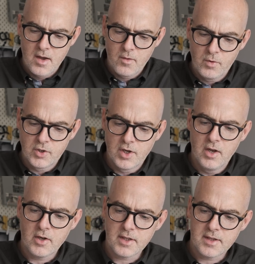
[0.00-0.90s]
Would you
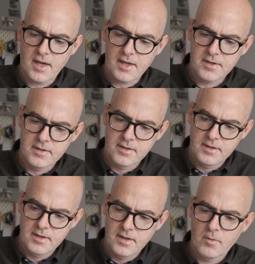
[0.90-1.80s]
look at that?
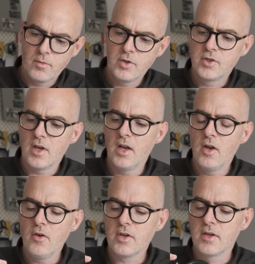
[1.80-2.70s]
Would you
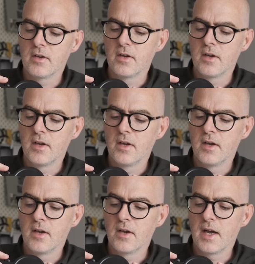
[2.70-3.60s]
look
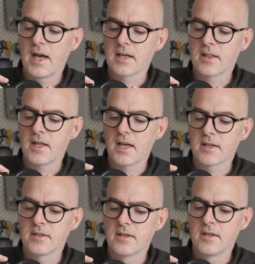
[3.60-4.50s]
at that?